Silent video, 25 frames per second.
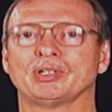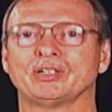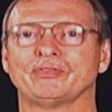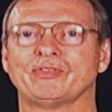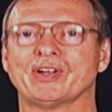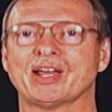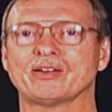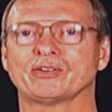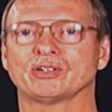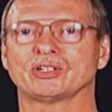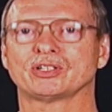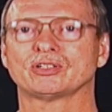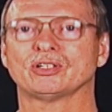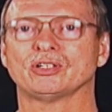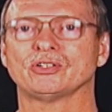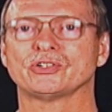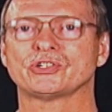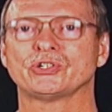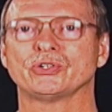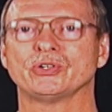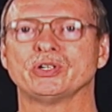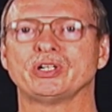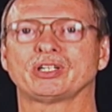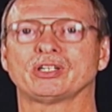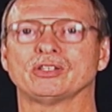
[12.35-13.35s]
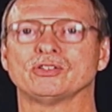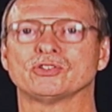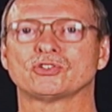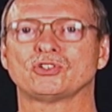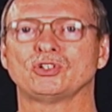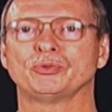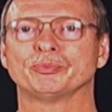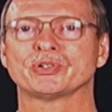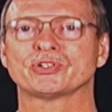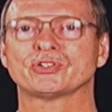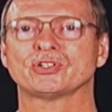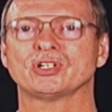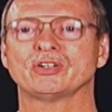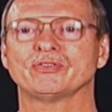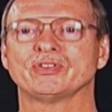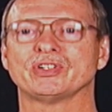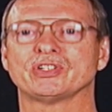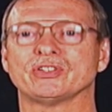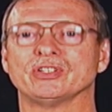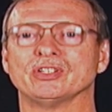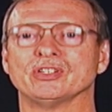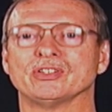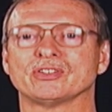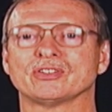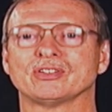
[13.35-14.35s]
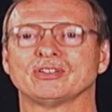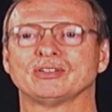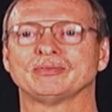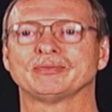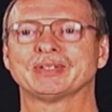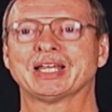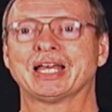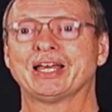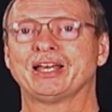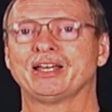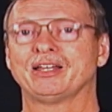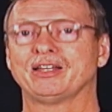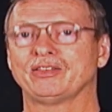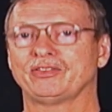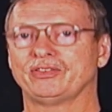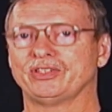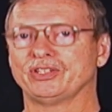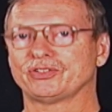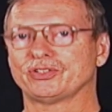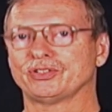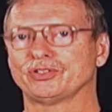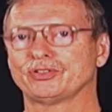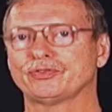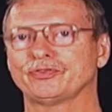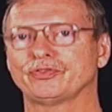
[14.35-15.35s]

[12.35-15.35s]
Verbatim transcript: of Agriculture and Consumer Services. This is